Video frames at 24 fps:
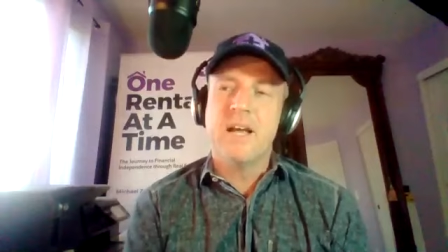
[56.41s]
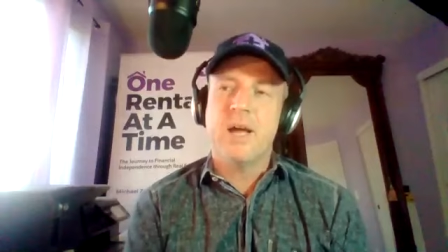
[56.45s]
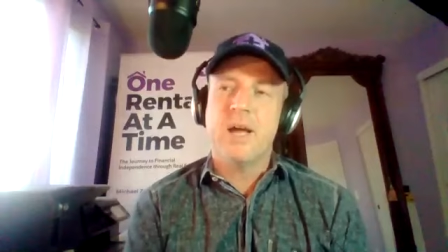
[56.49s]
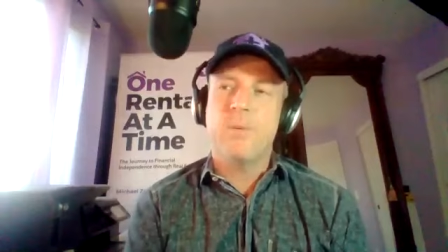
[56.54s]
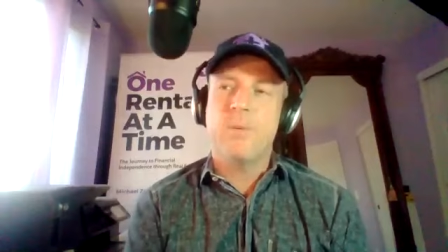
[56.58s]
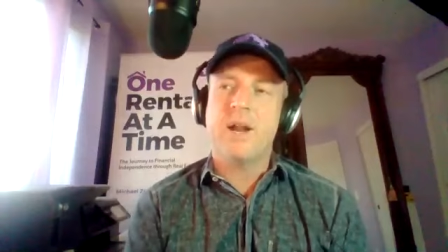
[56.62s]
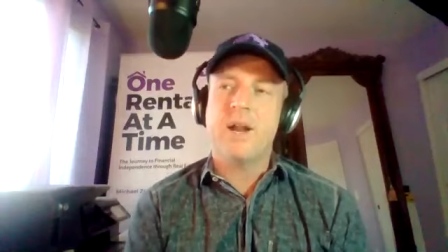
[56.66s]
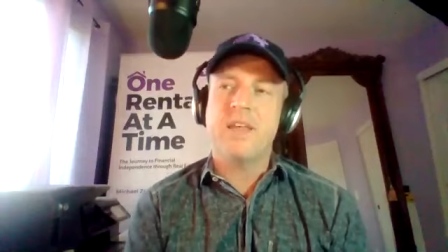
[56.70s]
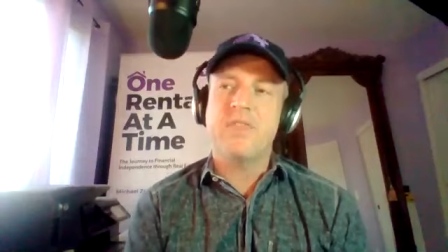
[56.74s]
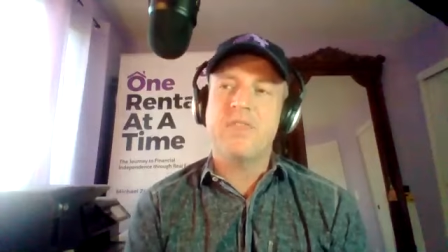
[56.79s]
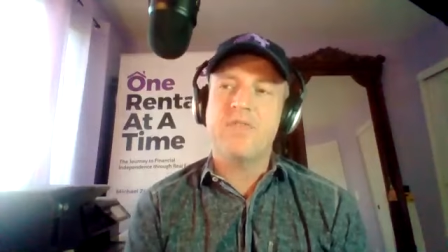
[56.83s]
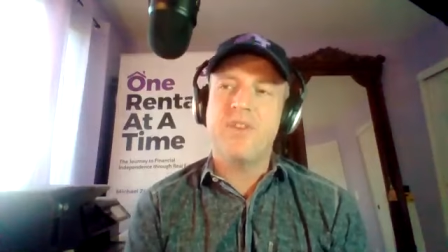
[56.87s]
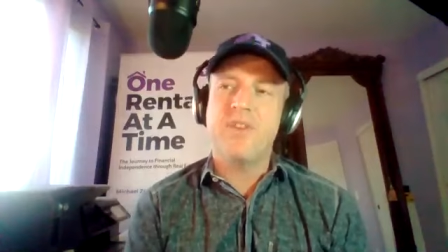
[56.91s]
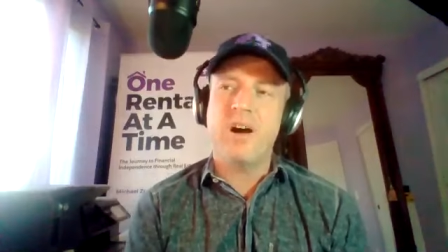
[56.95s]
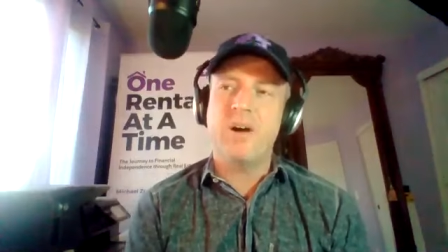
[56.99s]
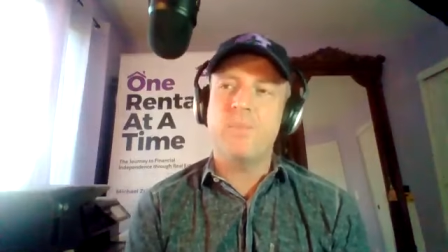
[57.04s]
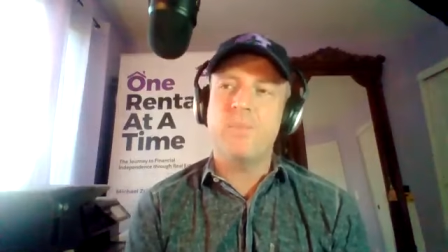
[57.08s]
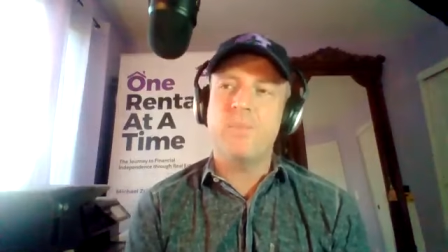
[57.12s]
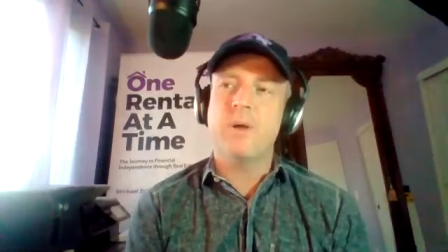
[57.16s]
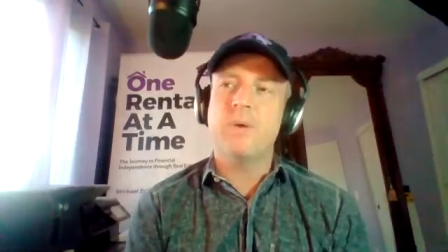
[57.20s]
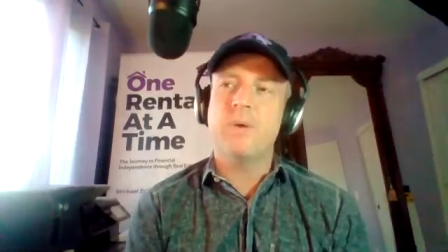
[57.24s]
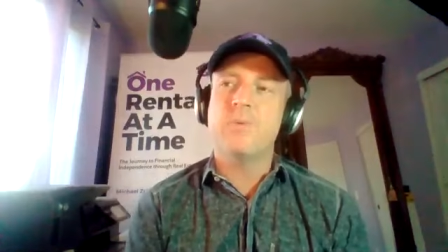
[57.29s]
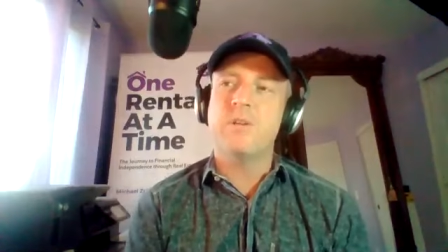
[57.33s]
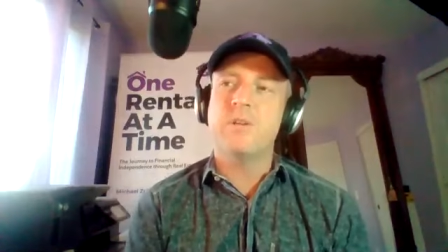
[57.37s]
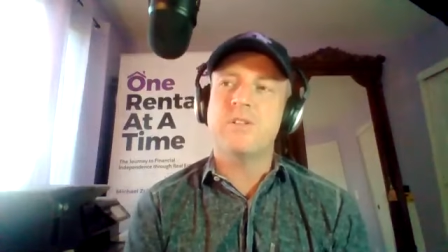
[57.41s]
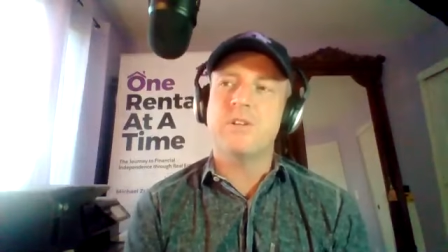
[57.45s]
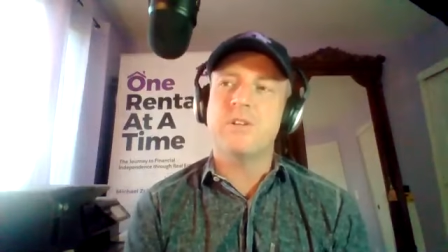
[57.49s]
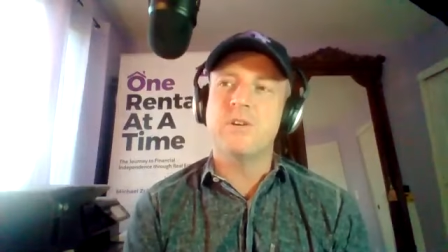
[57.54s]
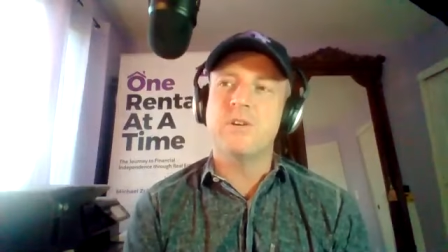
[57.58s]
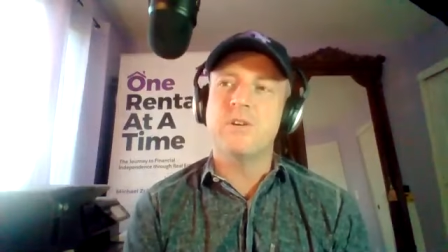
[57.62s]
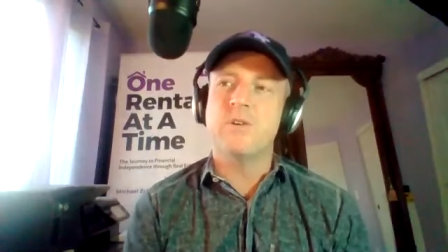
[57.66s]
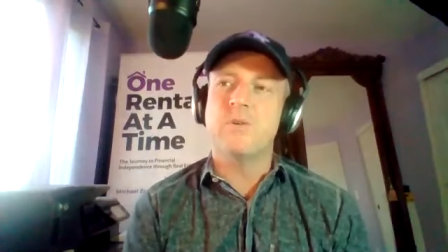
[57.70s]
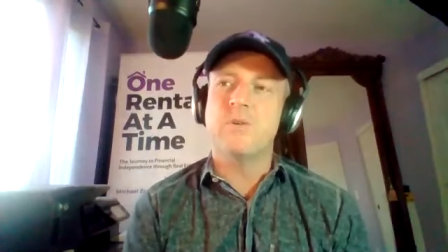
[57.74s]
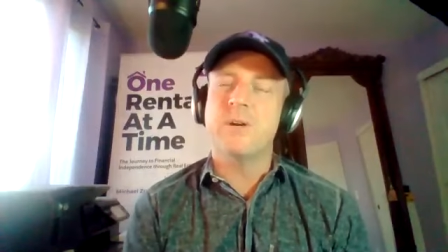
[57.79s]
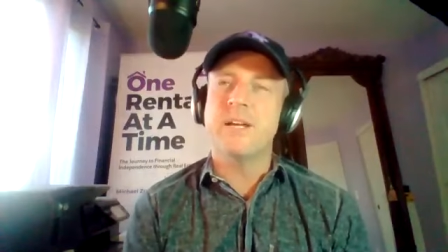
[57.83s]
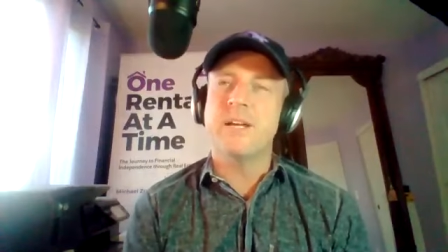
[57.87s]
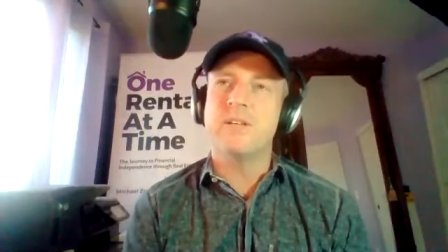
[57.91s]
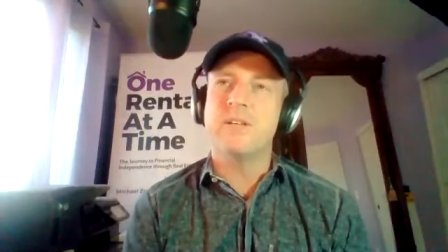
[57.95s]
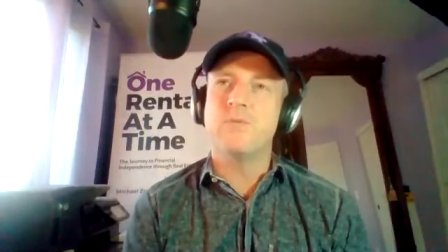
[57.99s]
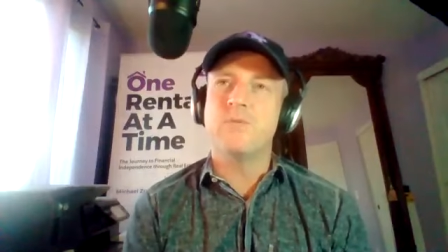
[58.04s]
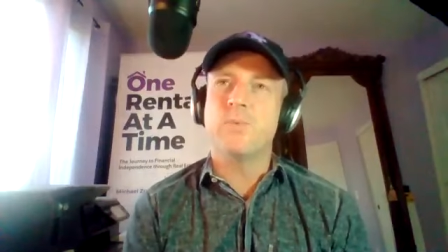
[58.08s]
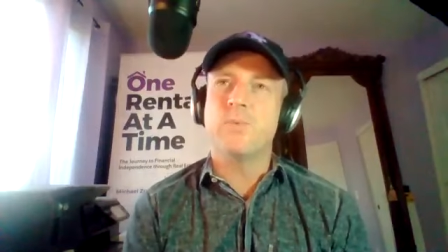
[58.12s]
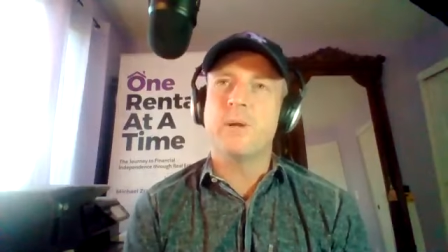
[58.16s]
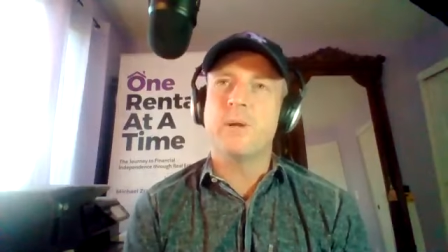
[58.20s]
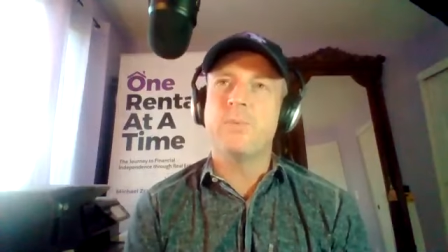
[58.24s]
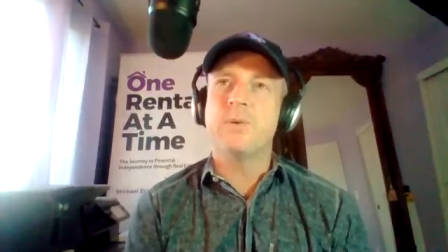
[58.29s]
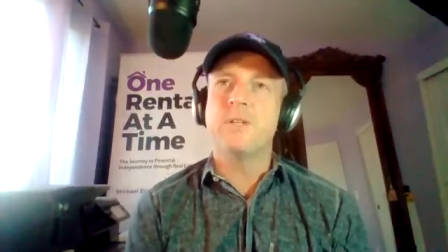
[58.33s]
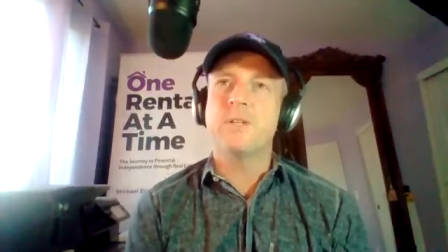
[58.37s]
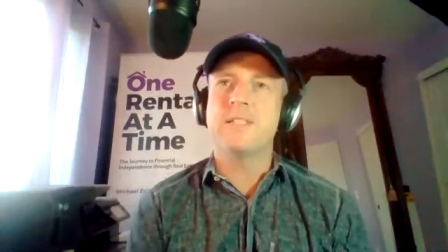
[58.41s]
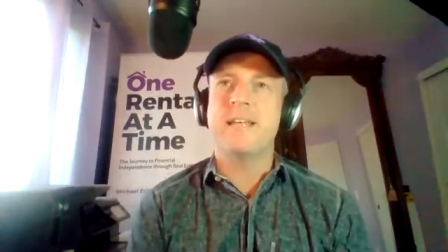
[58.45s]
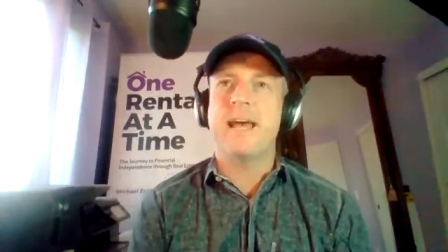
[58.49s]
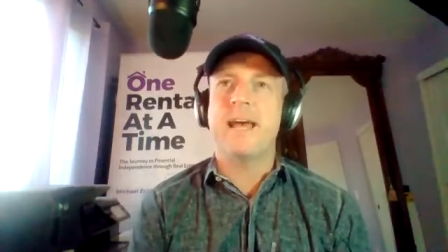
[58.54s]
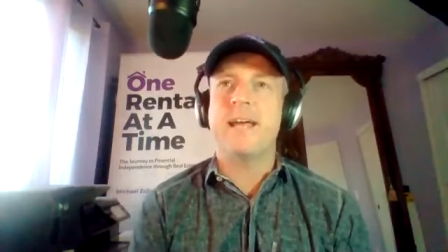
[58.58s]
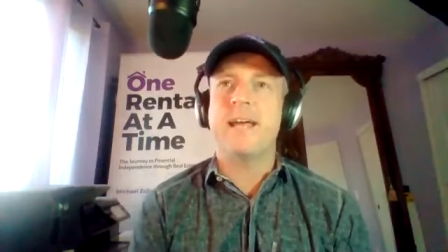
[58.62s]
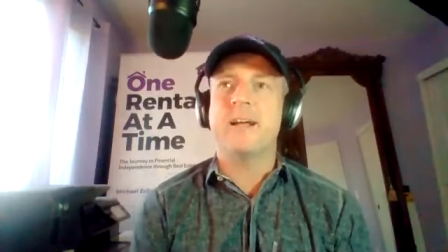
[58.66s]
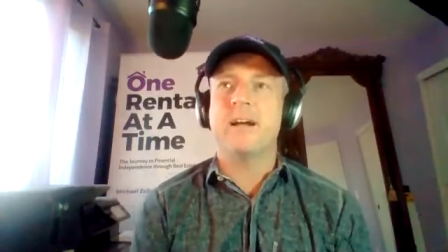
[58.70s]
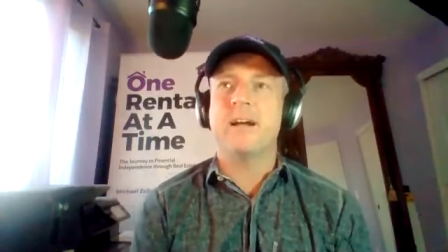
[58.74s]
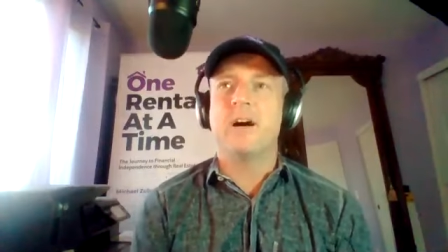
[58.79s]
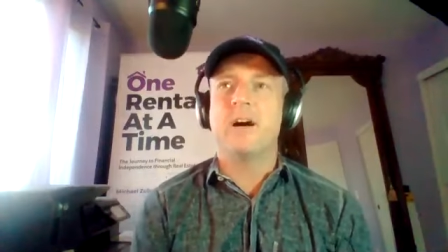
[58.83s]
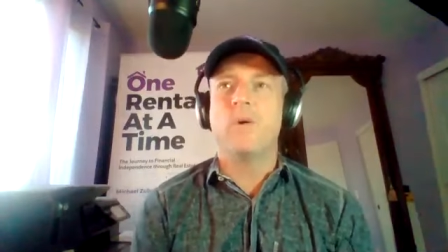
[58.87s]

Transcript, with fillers: And what I thought we would do is we would take